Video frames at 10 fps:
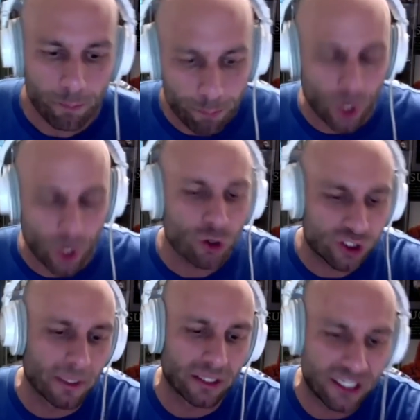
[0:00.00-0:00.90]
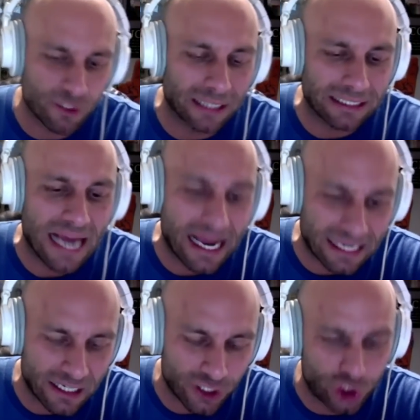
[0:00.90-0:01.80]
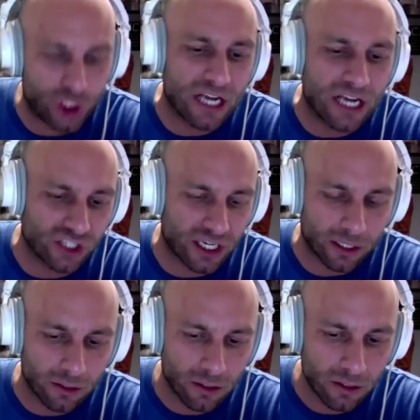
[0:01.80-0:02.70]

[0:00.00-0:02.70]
But ultimately, it's about the Yankees chasing